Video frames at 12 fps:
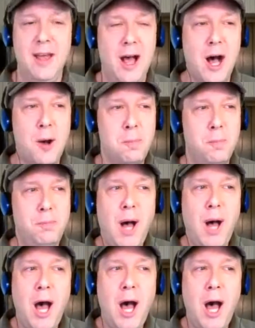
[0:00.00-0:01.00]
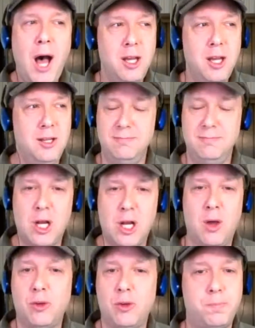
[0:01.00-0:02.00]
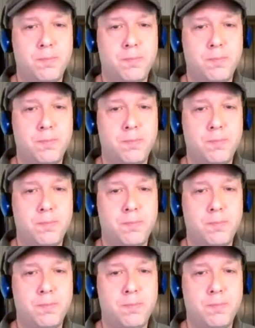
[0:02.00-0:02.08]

Um, but you know, there's,